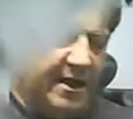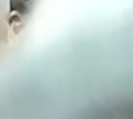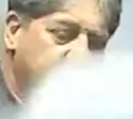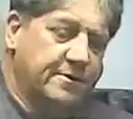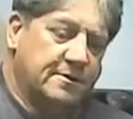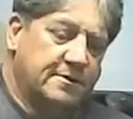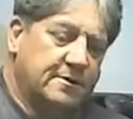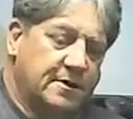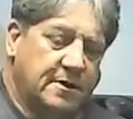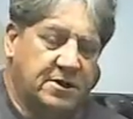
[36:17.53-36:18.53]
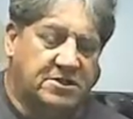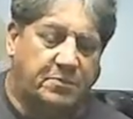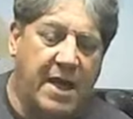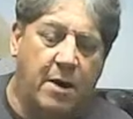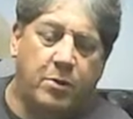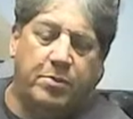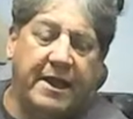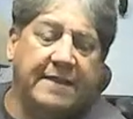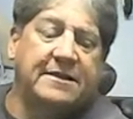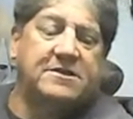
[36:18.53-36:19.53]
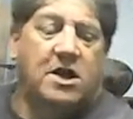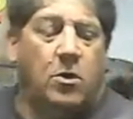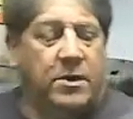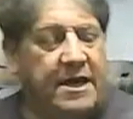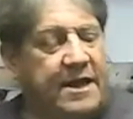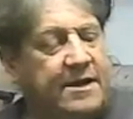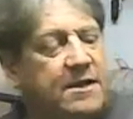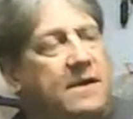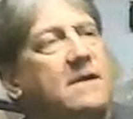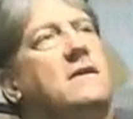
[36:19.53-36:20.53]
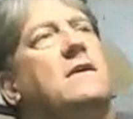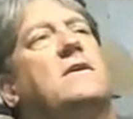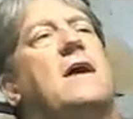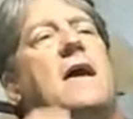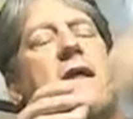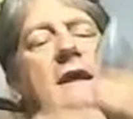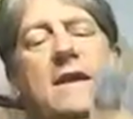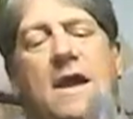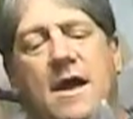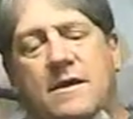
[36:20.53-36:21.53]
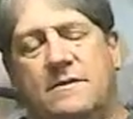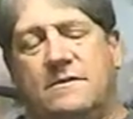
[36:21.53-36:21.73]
air. Here's the power plant that's going in it. Got a